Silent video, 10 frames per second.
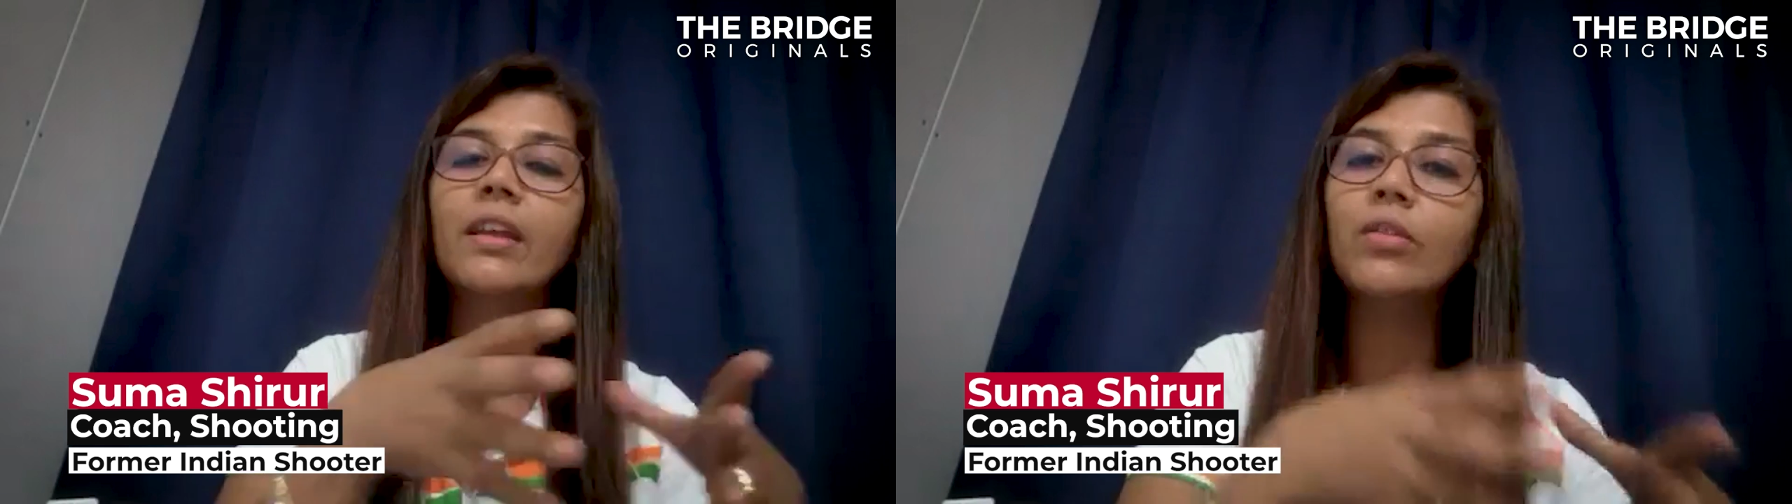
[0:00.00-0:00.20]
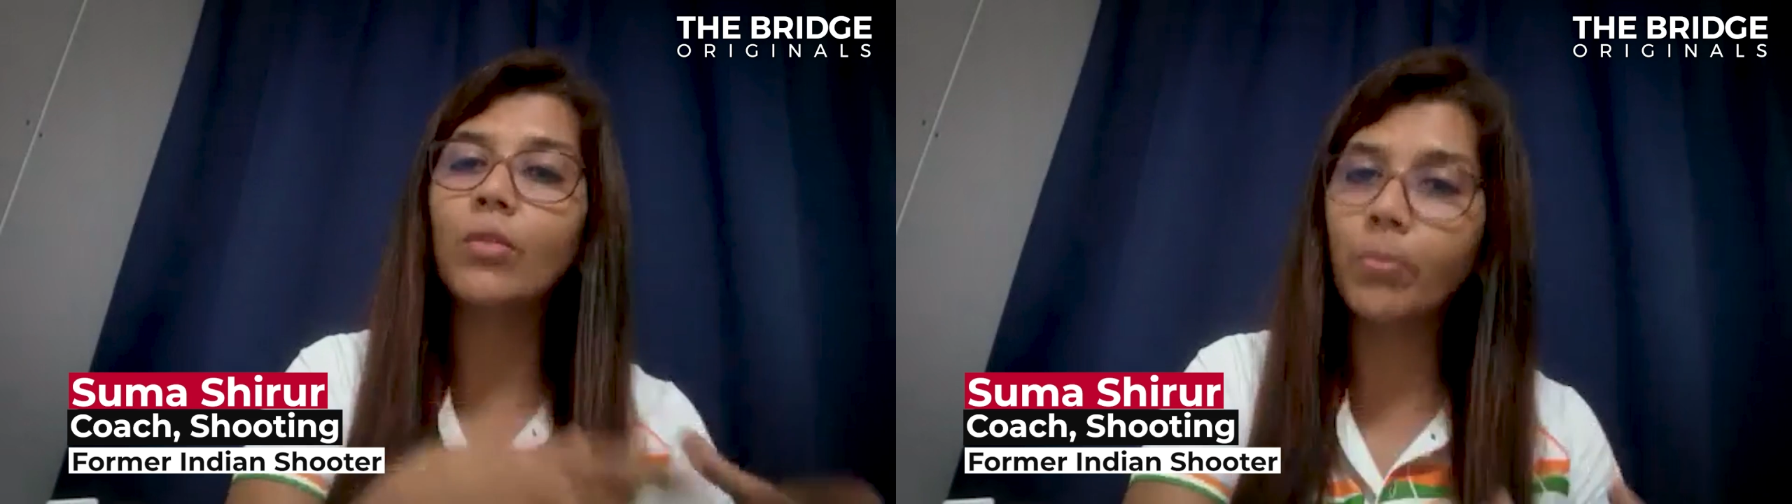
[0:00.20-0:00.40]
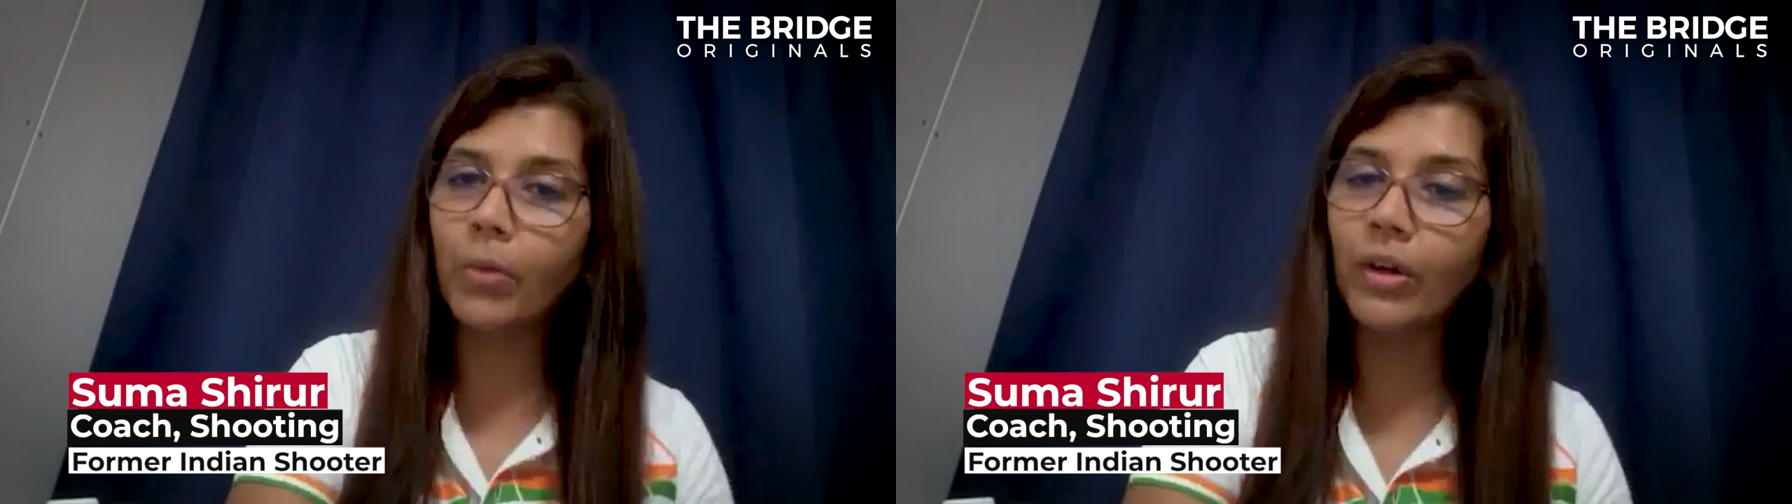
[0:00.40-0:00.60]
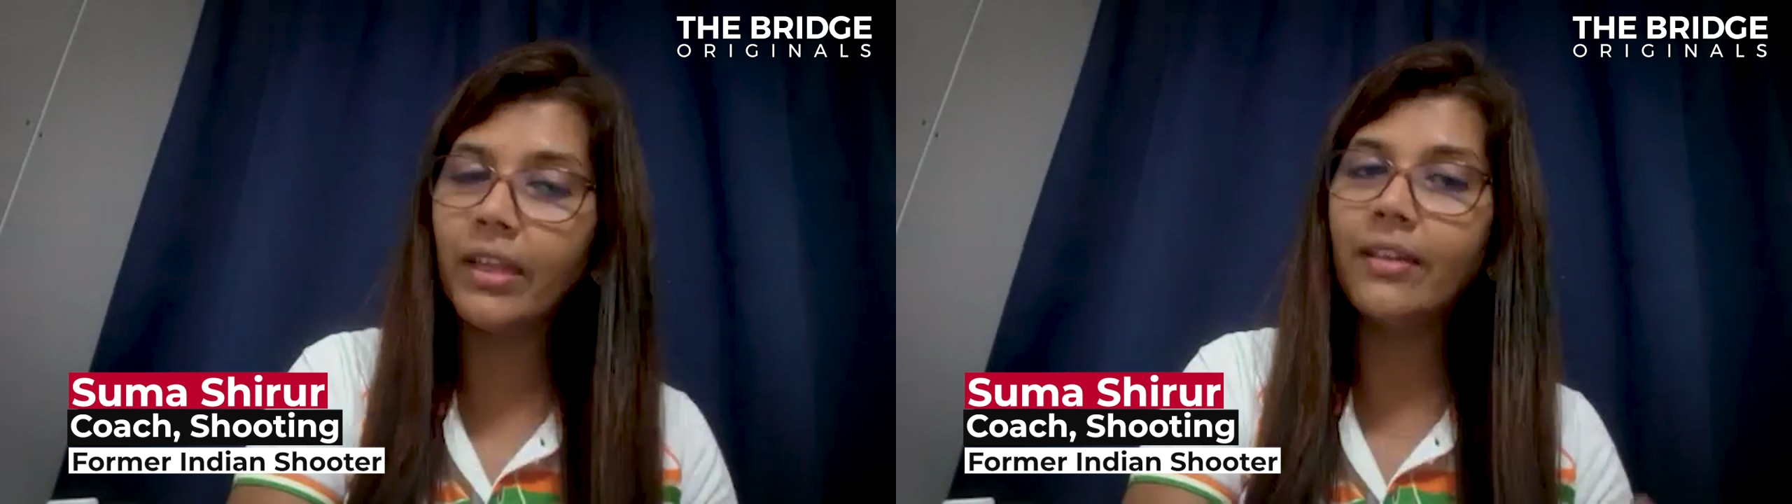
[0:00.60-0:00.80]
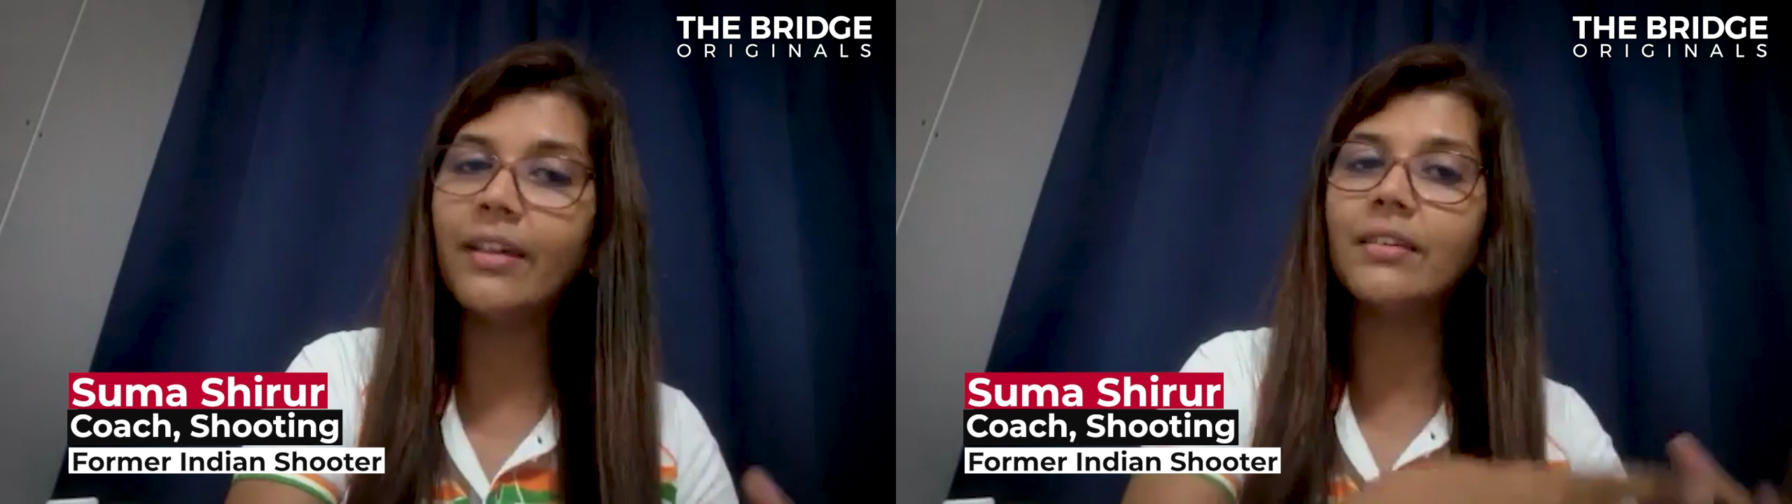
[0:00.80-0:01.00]
into a
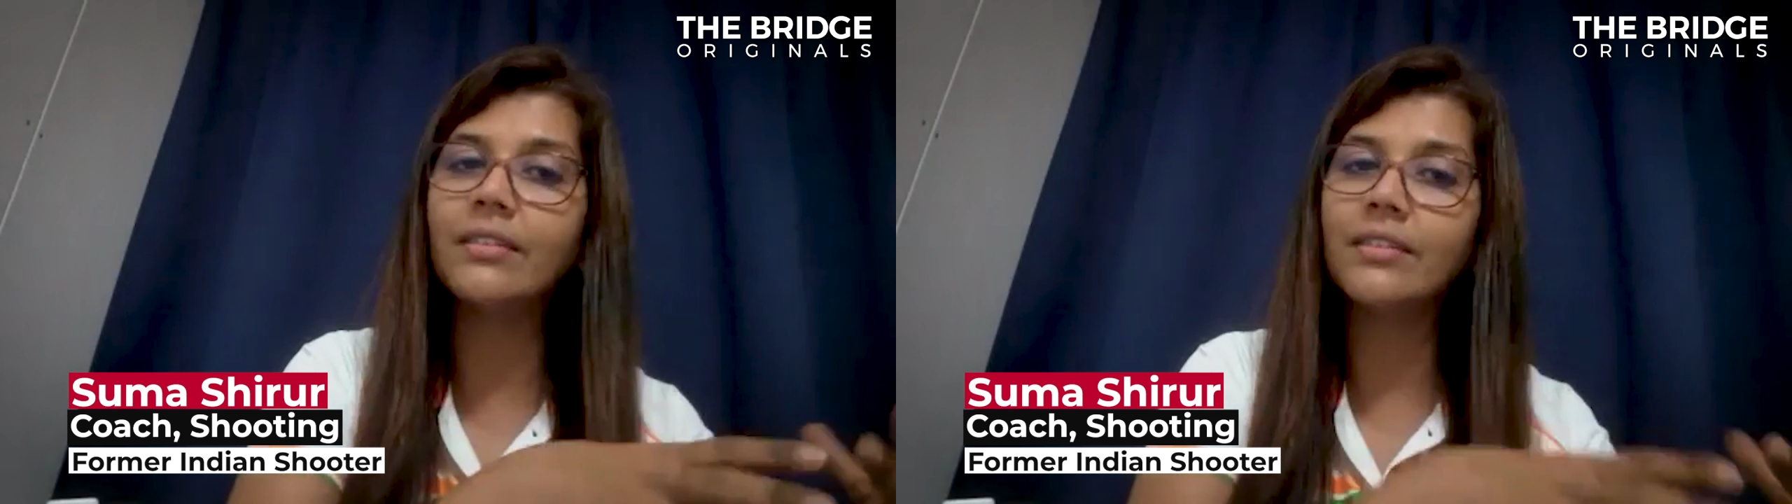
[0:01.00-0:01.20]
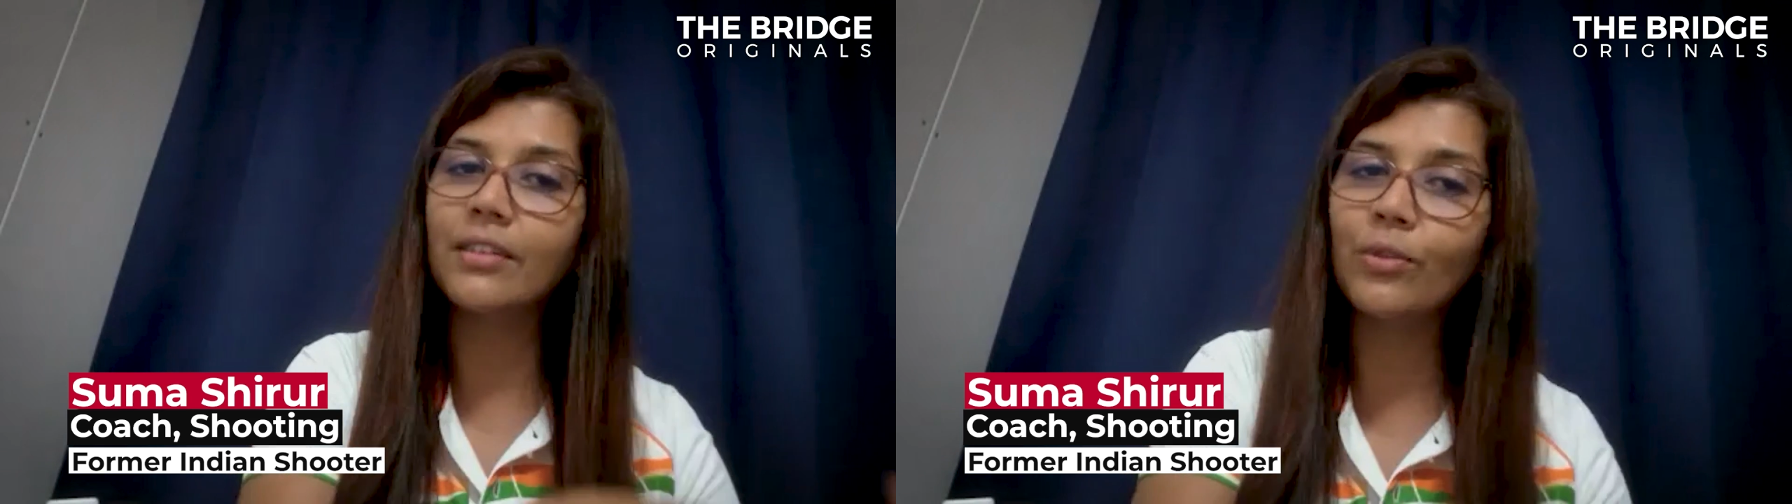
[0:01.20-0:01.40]
body that is